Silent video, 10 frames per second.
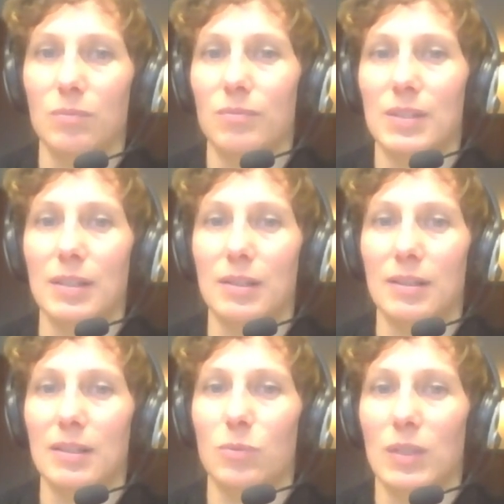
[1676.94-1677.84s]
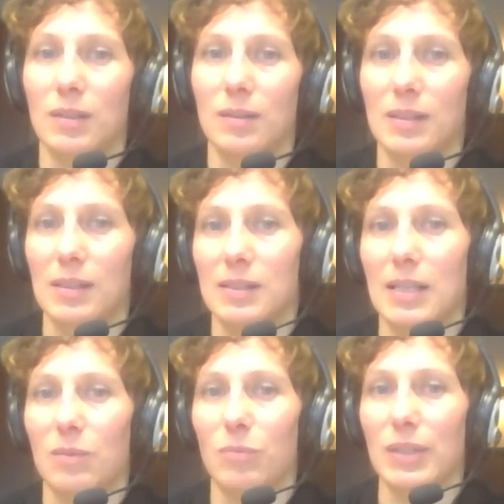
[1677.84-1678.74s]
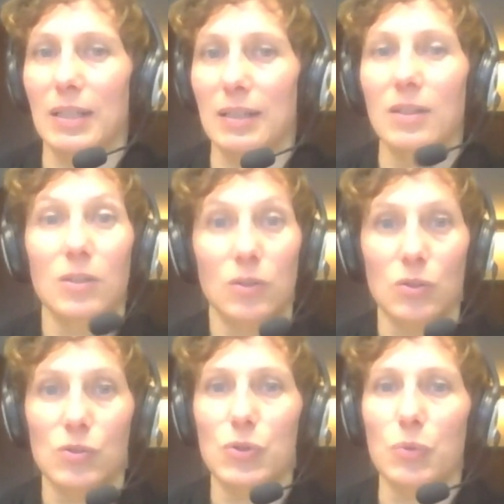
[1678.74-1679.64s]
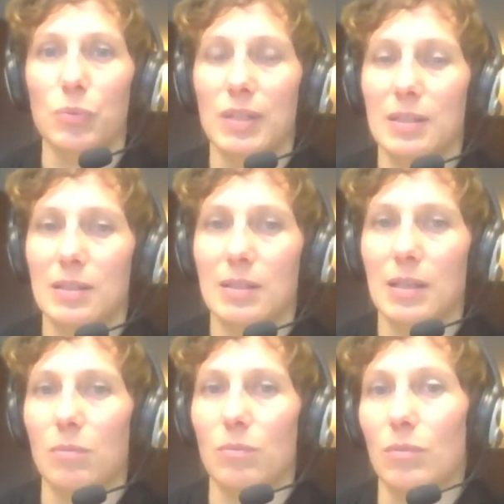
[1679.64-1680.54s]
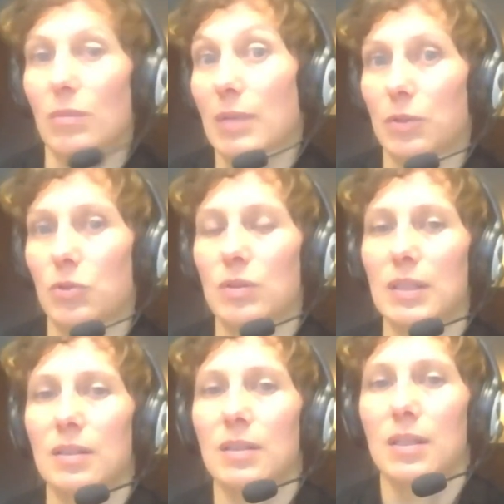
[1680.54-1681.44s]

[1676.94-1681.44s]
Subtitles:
cities where it is then being consumed as luxury